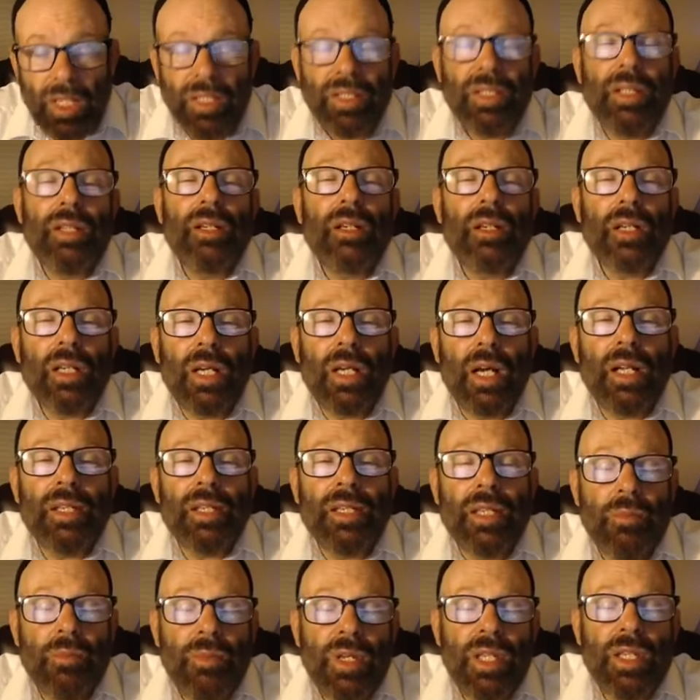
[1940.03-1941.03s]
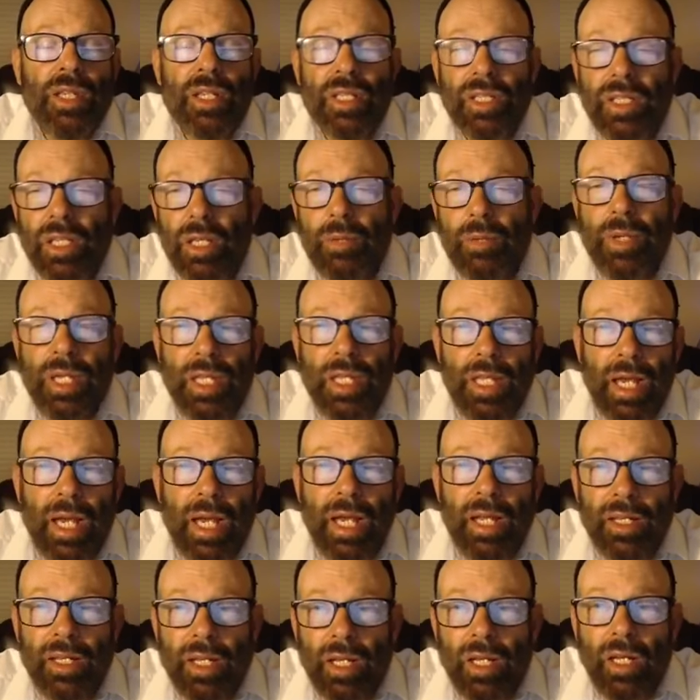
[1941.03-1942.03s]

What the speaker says: Dear God, give me this, give me that.